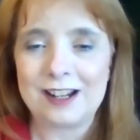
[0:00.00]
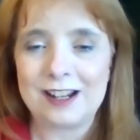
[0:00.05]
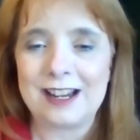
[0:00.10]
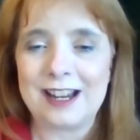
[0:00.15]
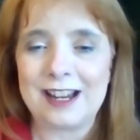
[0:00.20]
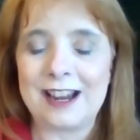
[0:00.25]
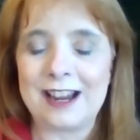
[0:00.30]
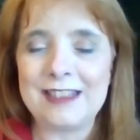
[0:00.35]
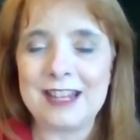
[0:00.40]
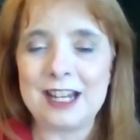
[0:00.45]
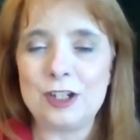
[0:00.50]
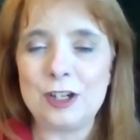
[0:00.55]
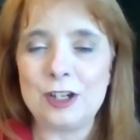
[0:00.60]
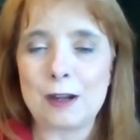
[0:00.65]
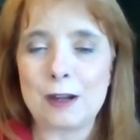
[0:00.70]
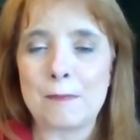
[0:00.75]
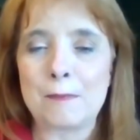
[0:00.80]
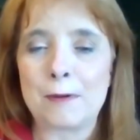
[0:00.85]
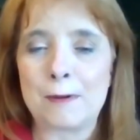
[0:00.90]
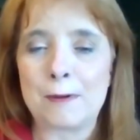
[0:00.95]
And then you
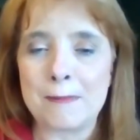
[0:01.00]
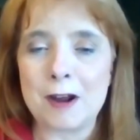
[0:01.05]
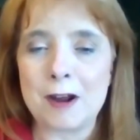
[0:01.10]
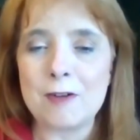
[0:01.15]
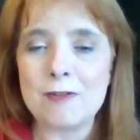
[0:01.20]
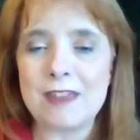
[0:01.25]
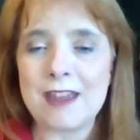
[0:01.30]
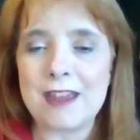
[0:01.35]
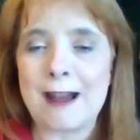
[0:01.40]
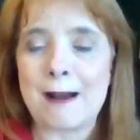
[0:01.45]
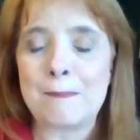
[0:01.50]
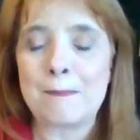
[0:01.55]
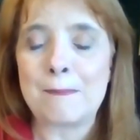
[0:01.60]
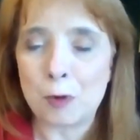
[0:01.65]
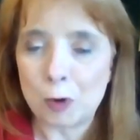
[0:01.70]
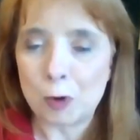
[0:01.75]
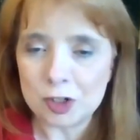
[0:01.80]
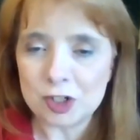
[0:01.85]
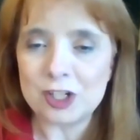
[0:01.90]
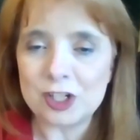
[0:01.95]
can promote that
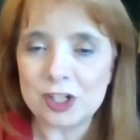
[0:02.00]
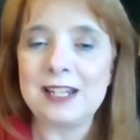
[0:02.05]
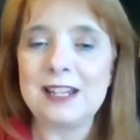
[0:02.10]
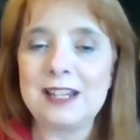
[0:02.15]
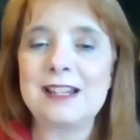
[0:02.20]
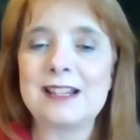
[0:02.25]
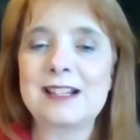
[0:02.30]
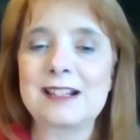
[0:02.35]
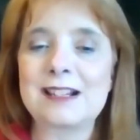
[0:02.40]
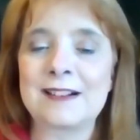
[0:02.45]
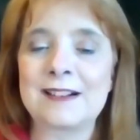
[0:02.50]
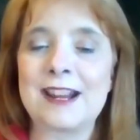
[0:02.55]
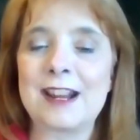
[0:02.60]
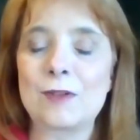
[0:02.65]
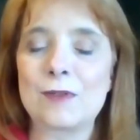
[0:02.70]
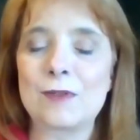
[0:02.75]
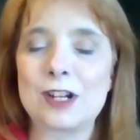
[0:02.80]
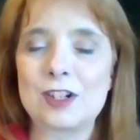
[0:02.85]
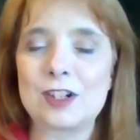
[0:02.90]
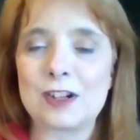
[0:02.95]
Portuguese
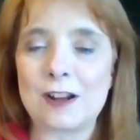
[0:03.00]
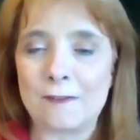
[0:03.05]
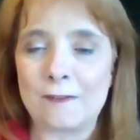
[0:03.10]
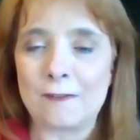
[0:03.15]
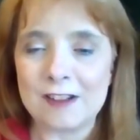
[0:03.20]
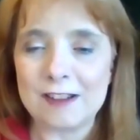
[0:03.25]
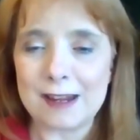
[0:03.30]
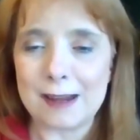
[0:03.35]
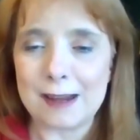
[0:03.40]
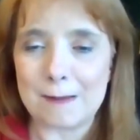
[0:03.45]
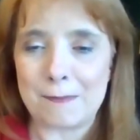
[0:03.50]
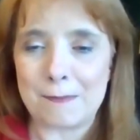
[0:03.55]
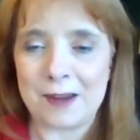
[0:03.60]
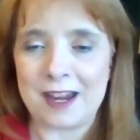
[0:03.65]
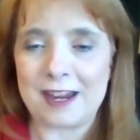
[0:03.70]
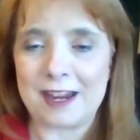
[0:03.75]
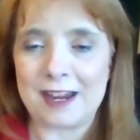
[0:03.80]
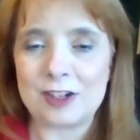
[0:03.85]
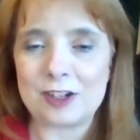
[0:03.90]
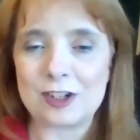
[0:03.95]
language affiliate
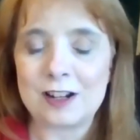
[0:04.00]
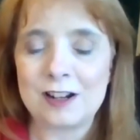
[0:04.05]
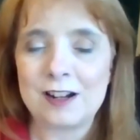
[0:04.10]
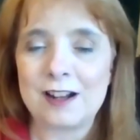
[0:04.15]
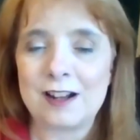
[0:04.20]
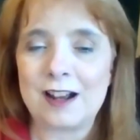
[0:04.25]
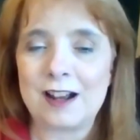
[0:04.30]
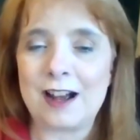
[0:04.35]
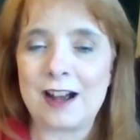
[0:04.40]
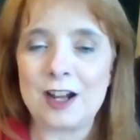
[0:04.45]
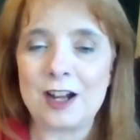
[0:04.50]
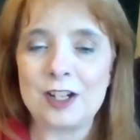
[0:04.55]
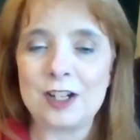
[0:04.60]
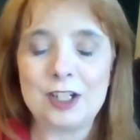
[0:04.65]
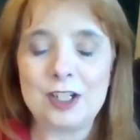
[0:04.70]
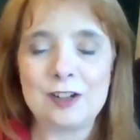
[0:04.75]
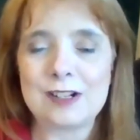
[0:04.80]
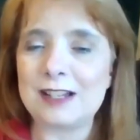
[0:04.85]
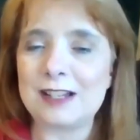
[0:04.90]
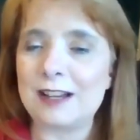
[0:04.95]
page uh,
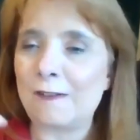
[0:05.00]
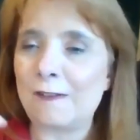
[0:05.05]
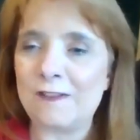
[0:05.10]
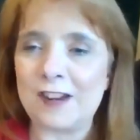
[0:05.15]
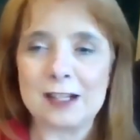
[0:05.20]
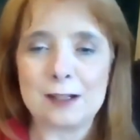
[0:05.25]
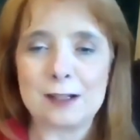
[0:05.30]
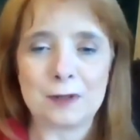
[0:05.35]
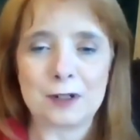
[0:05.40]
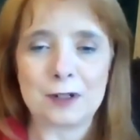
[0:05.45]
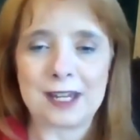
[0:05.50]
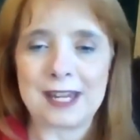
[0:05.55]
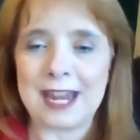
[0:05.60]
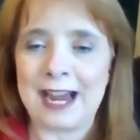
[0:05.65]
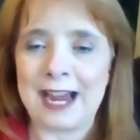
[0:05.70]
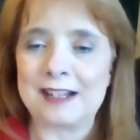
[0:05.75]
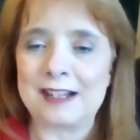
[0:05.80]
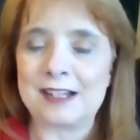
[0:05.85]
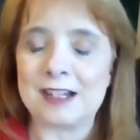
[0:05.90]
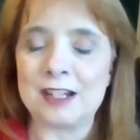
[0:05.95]
using Facebook
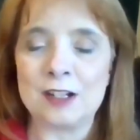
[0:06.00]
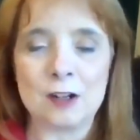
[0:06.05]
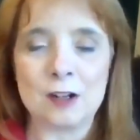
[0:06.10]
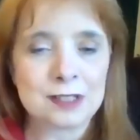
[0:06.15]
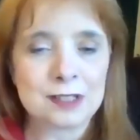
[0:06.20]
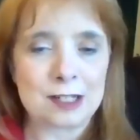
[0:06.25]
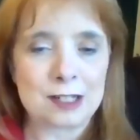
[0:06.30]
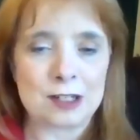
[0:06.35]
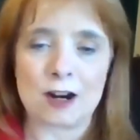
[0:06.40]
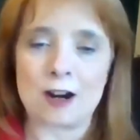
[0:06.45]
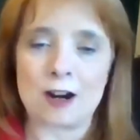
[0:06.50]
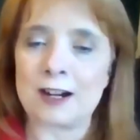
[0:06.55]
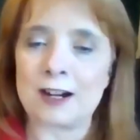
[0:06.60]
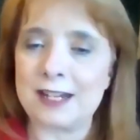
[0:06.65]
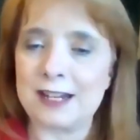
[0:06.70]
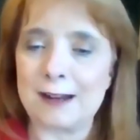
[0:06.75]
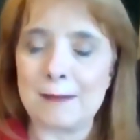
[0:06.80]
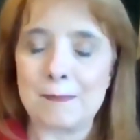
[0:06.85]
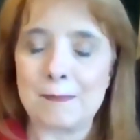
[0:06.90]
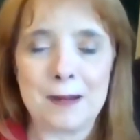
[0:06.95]
ads and only
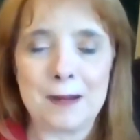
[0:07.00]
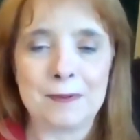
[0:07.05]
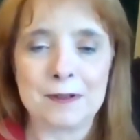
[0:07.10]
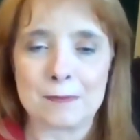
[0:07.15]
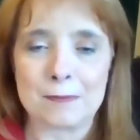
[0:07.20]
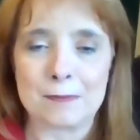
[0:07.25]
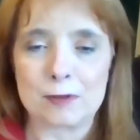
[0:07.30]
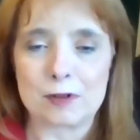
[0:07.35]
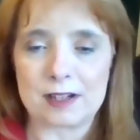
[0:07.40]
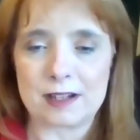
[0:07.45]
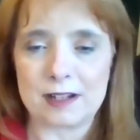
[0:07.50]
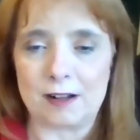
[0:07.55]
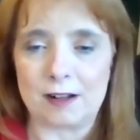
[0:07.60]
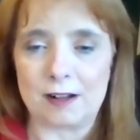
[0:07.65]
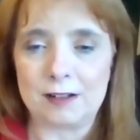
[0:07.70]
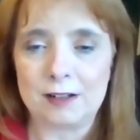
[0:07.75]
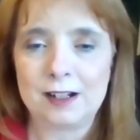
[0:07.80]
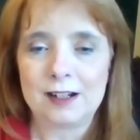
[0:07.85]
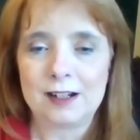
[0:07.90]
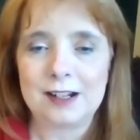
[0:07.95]
targeting people in
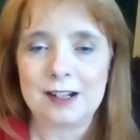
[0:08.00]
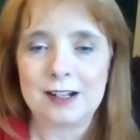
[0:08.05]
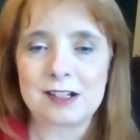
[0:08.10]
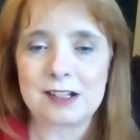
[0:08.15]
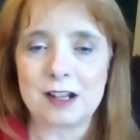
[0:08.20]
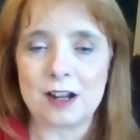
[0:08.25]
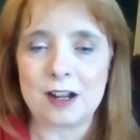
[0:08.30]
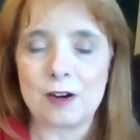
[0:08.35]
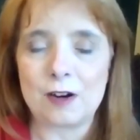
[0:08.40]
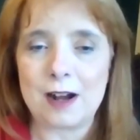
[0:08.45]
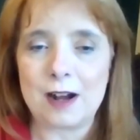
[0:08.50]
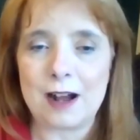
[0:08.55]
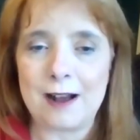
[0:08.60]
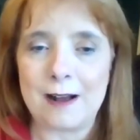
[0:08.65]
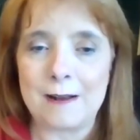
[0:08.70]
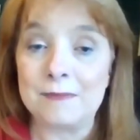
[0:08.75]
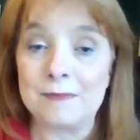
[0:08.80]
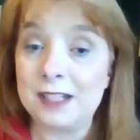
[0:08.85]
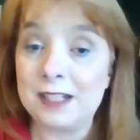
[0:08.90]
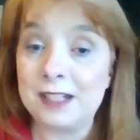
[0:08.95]
Brazil. So
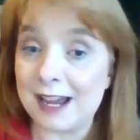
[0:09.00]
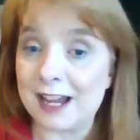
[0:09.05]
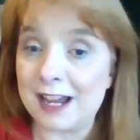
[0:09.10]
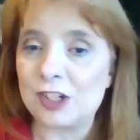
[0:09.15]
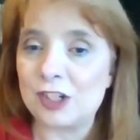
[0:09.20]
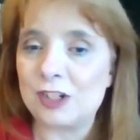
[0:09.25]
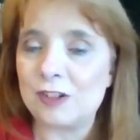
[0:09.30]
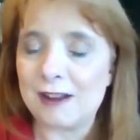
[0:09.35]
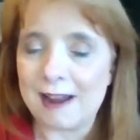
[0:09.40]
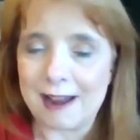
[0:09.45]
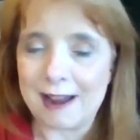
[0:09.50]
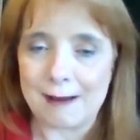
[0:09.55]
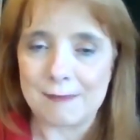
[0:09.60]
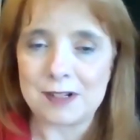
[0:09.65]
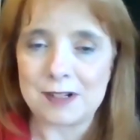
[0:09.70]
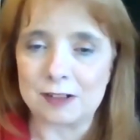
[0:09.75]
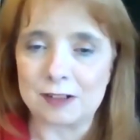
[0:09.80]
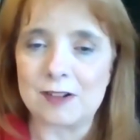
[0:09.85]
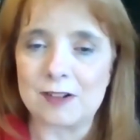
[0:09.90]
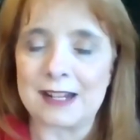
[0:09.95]
um, yes, you
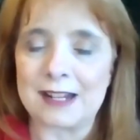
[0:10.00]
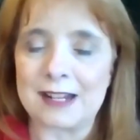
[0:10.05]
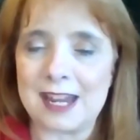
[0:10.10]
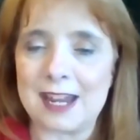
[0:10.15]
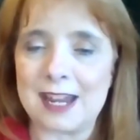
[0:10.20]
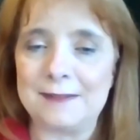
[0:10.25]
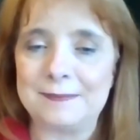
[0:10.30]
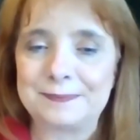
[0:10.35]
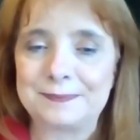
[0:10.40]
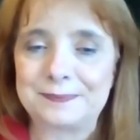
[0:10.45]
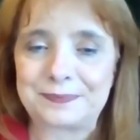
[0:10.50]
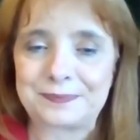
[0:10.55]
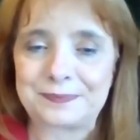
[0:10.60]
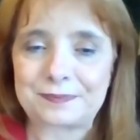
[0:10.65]
absolutely can.